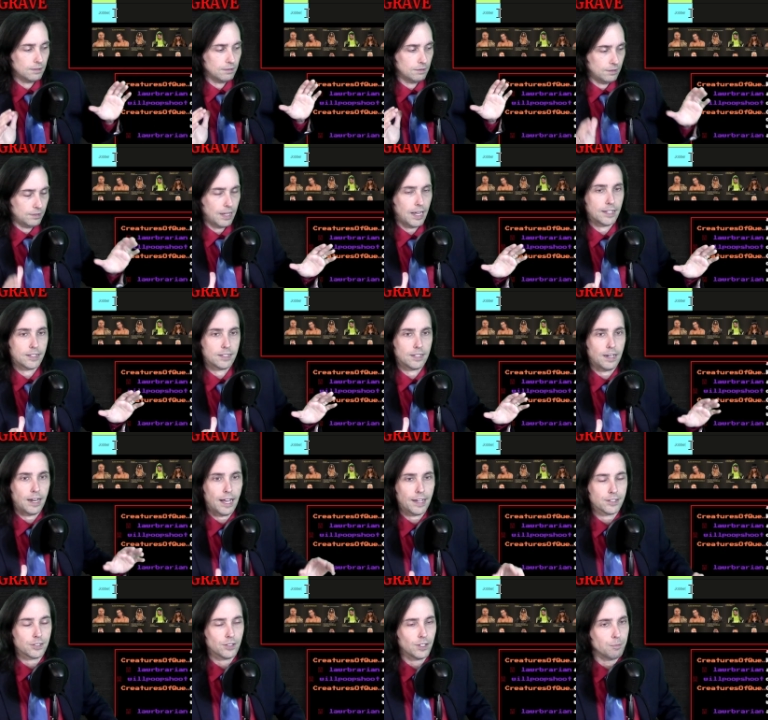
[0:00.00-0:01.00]
That's an
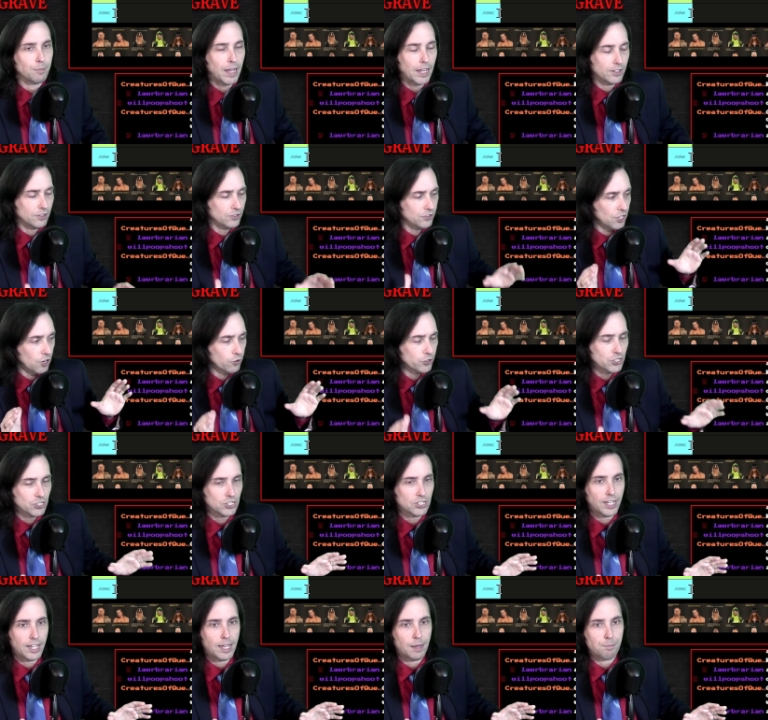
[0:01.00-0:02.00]
excellent no
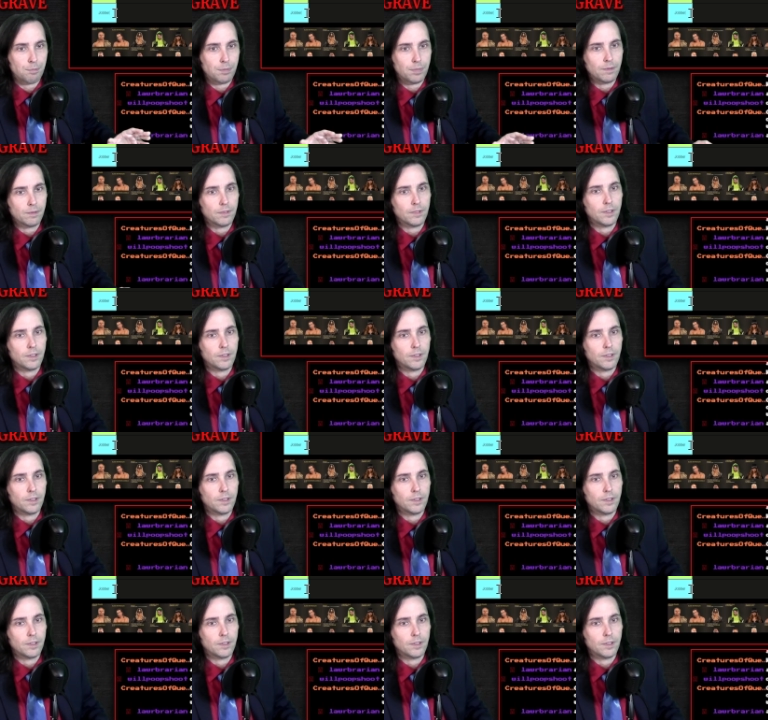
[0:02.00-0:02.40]
skip.